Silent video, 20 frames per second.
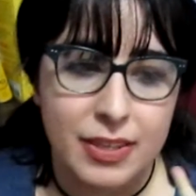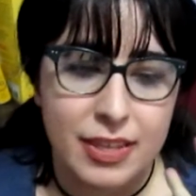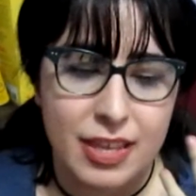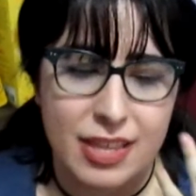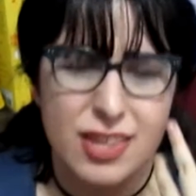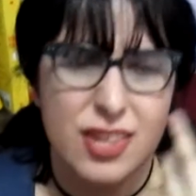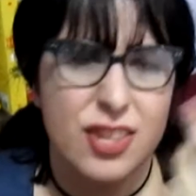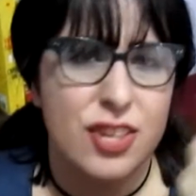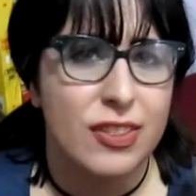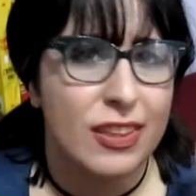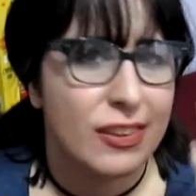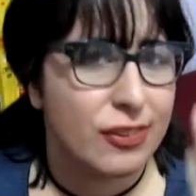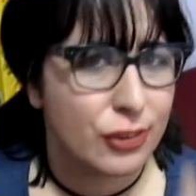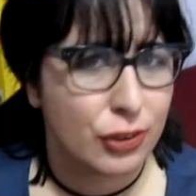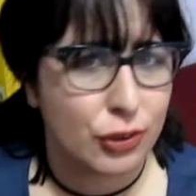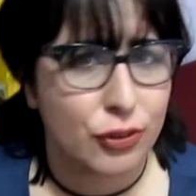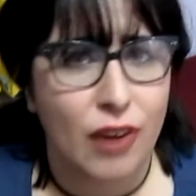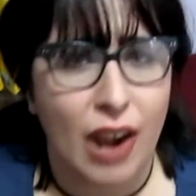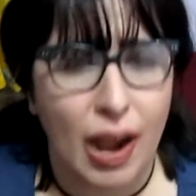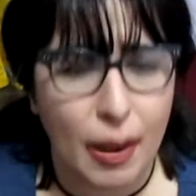that she
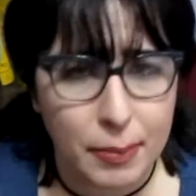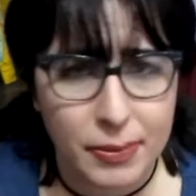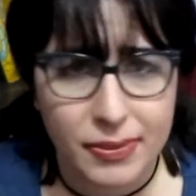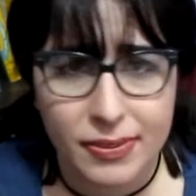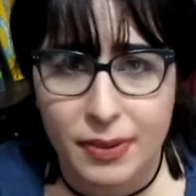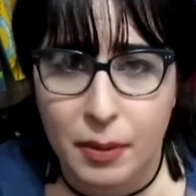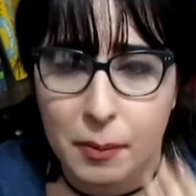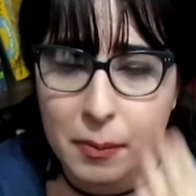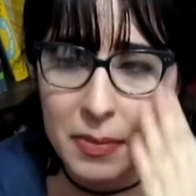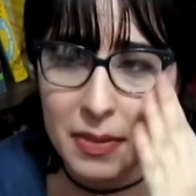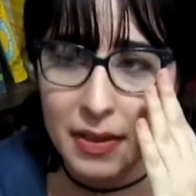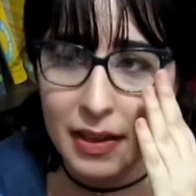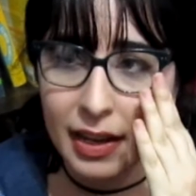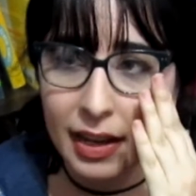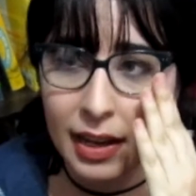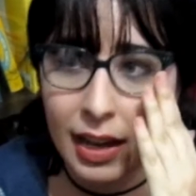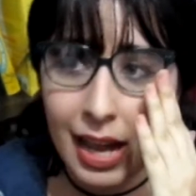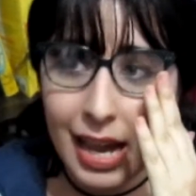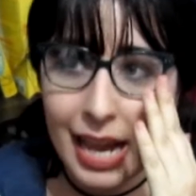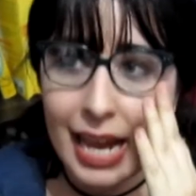describes
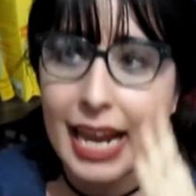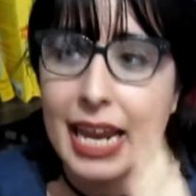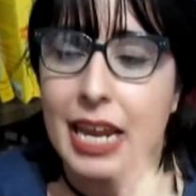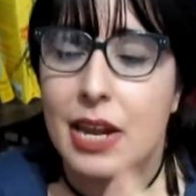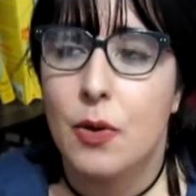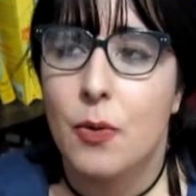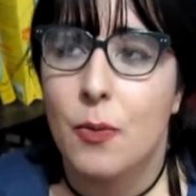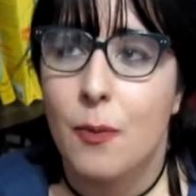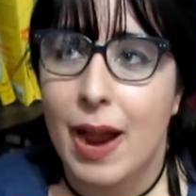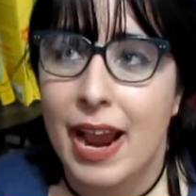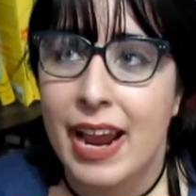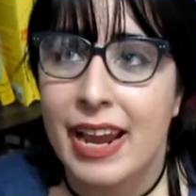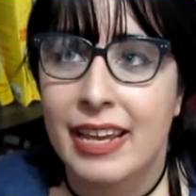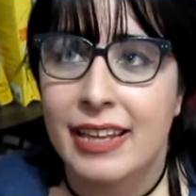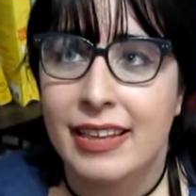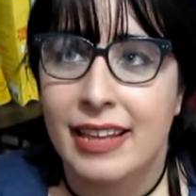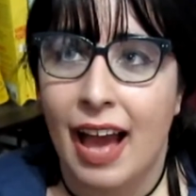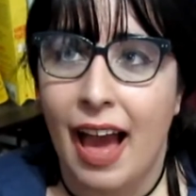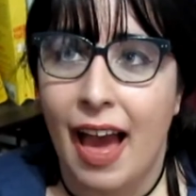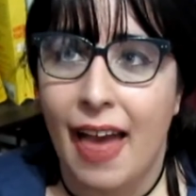something in a
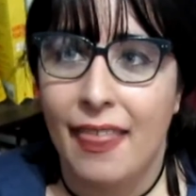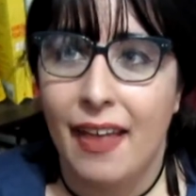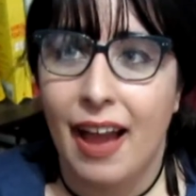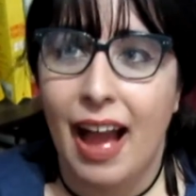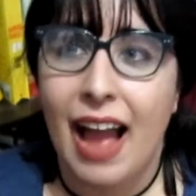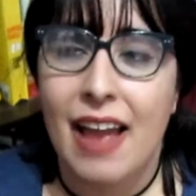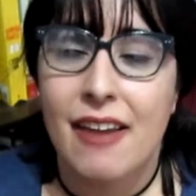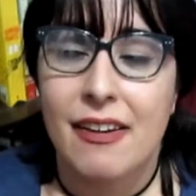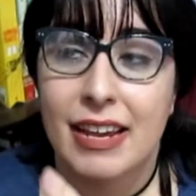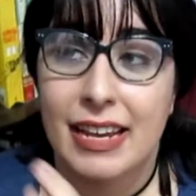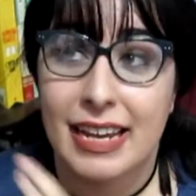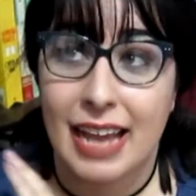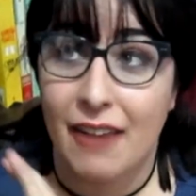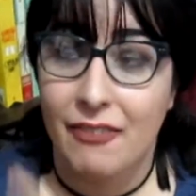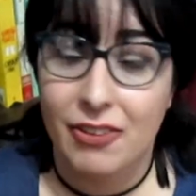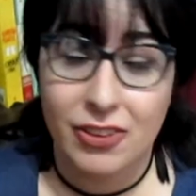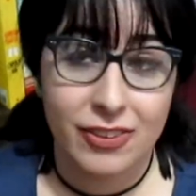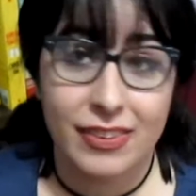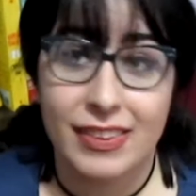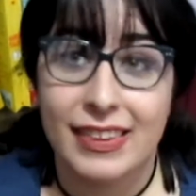way that I
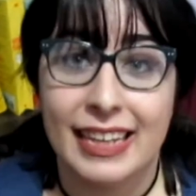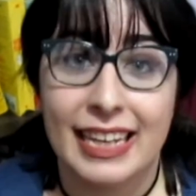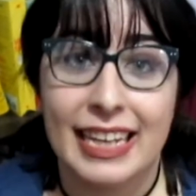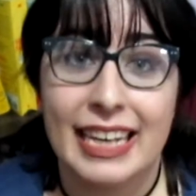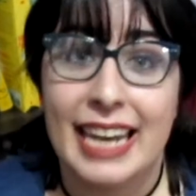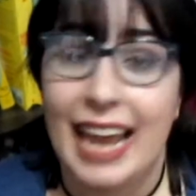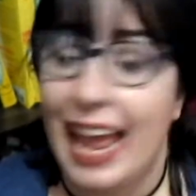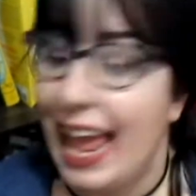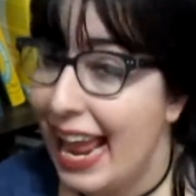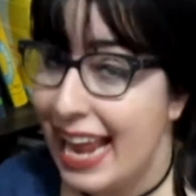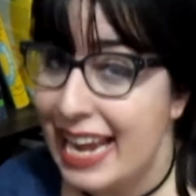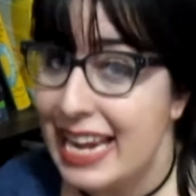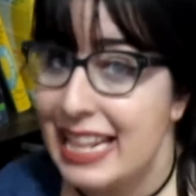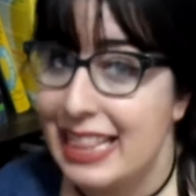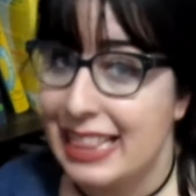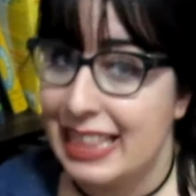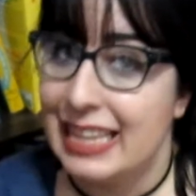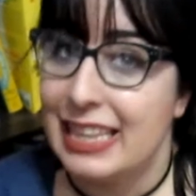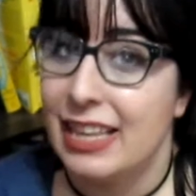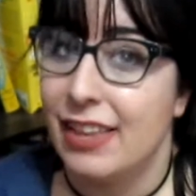haven't seen
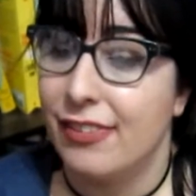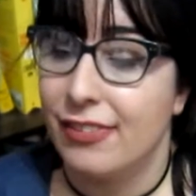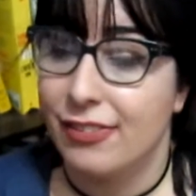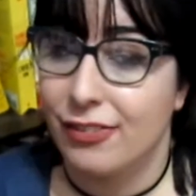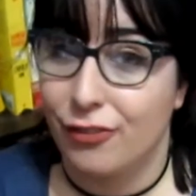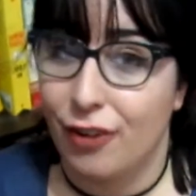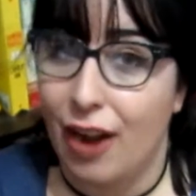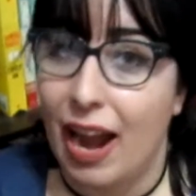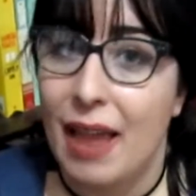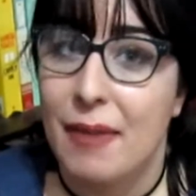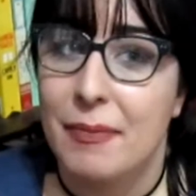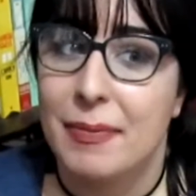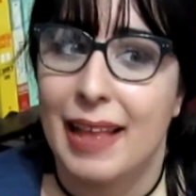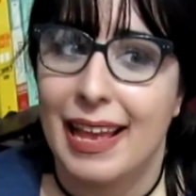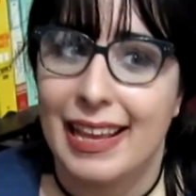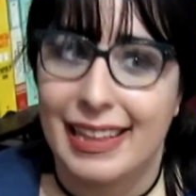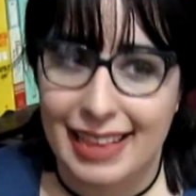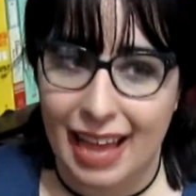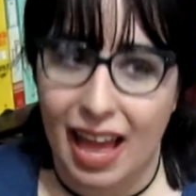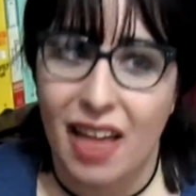anything described
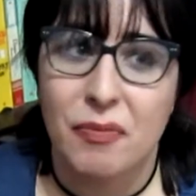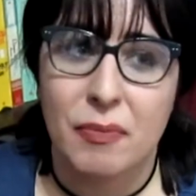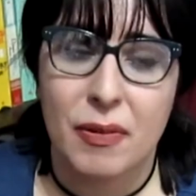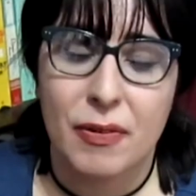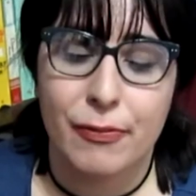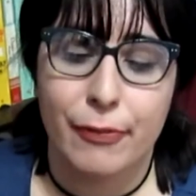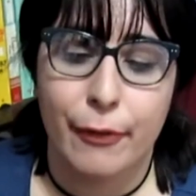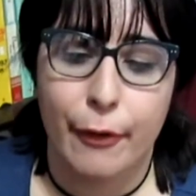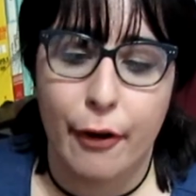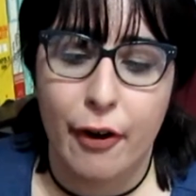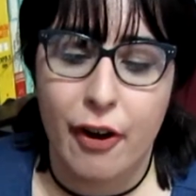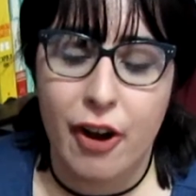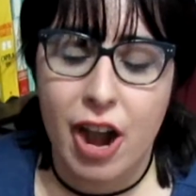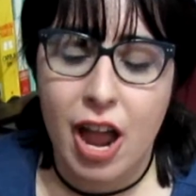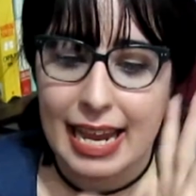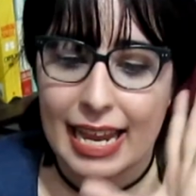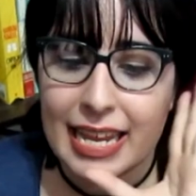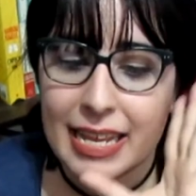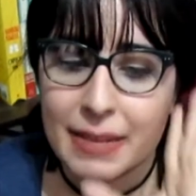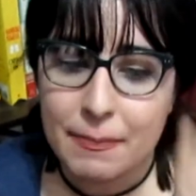like that
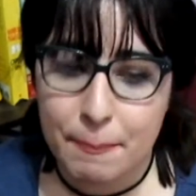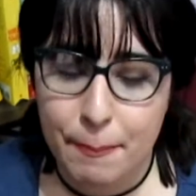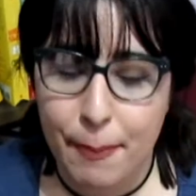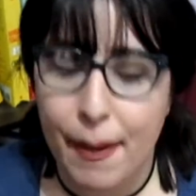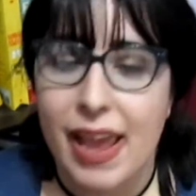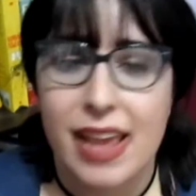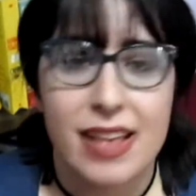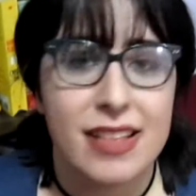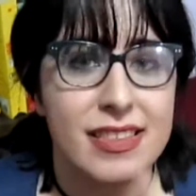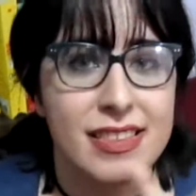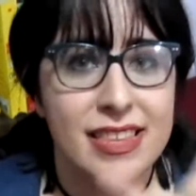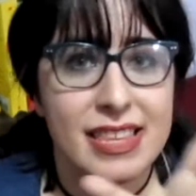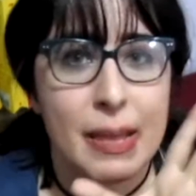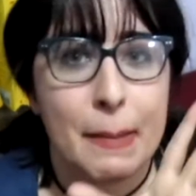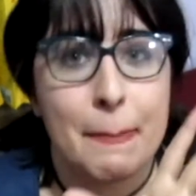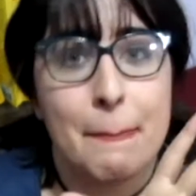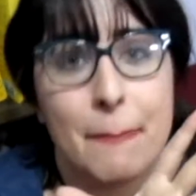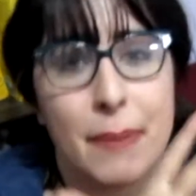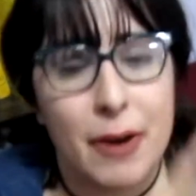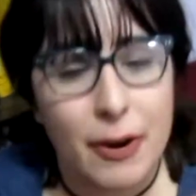before, it paints
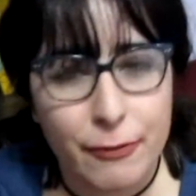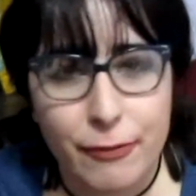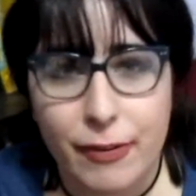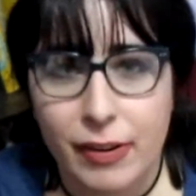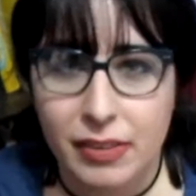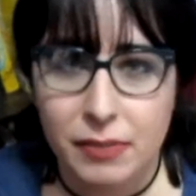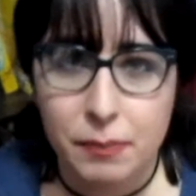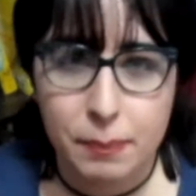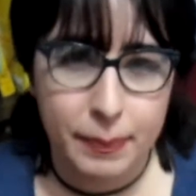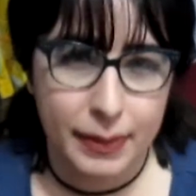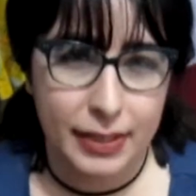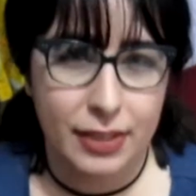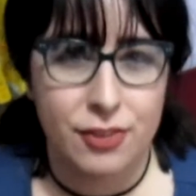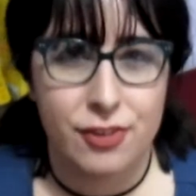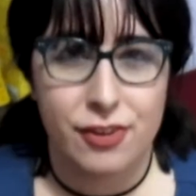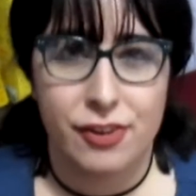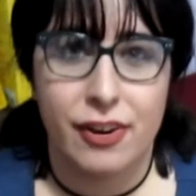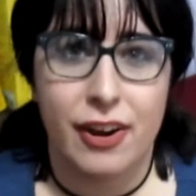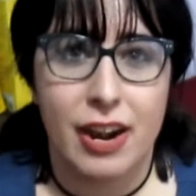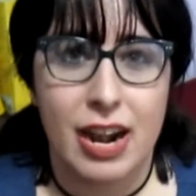the perfect
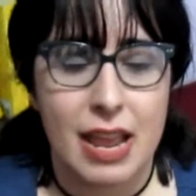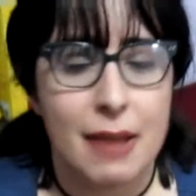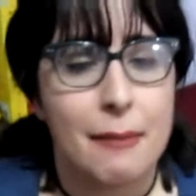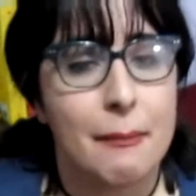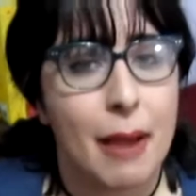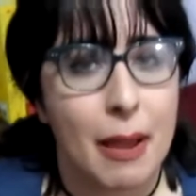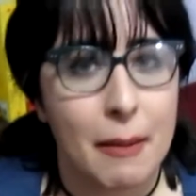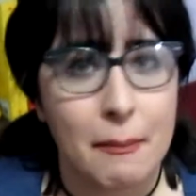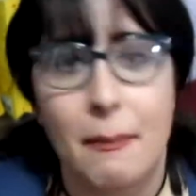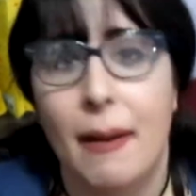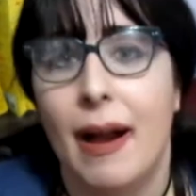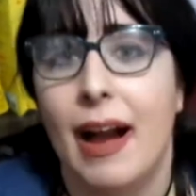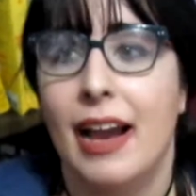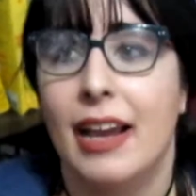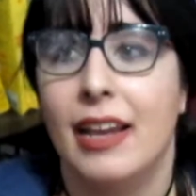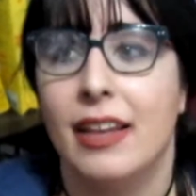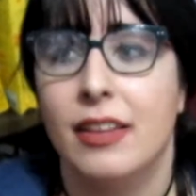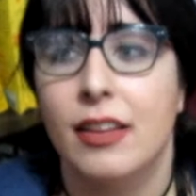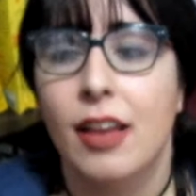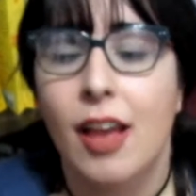picture in my
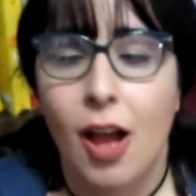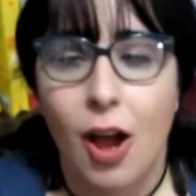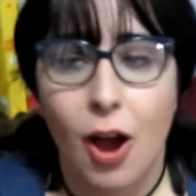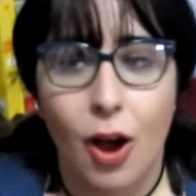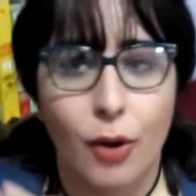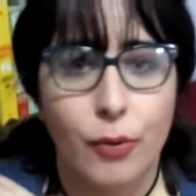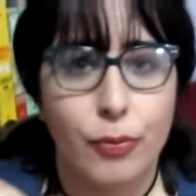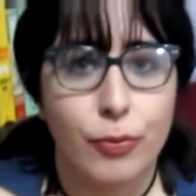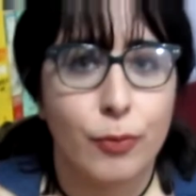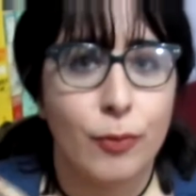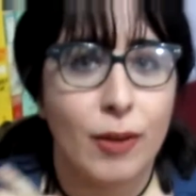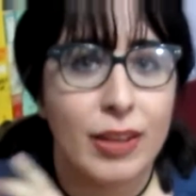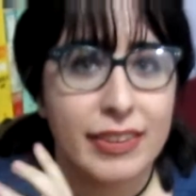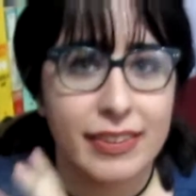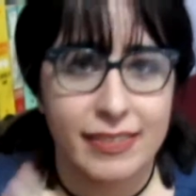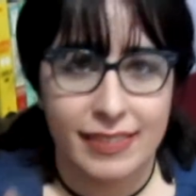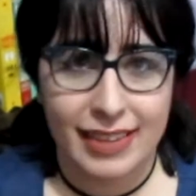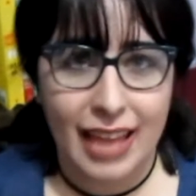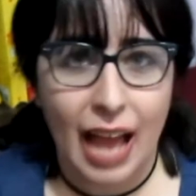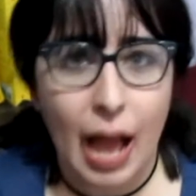mind of
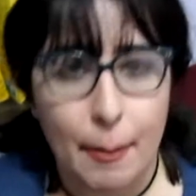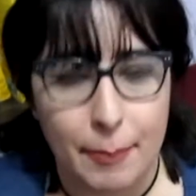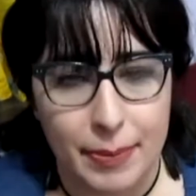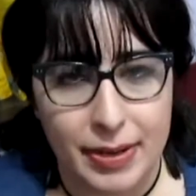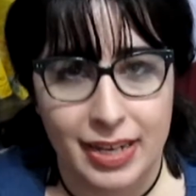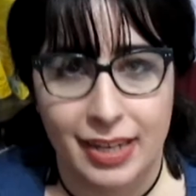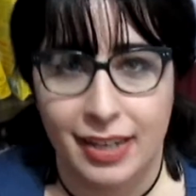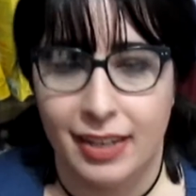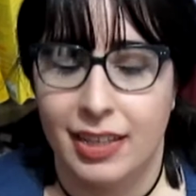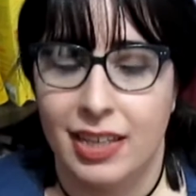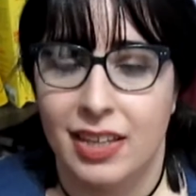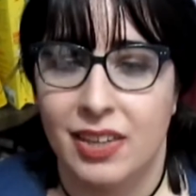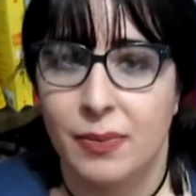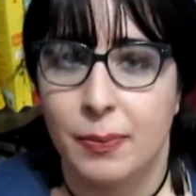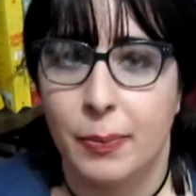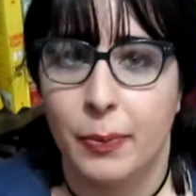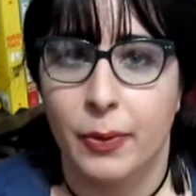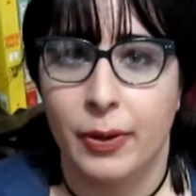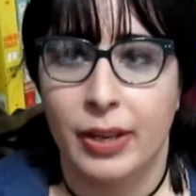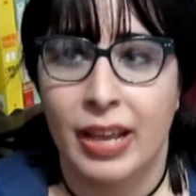what's happening in this
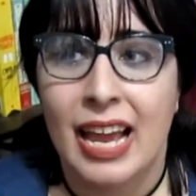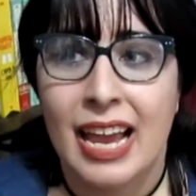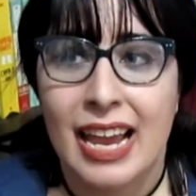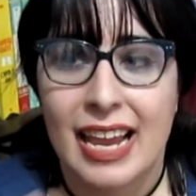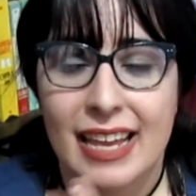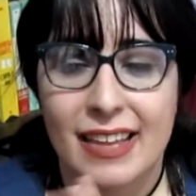book.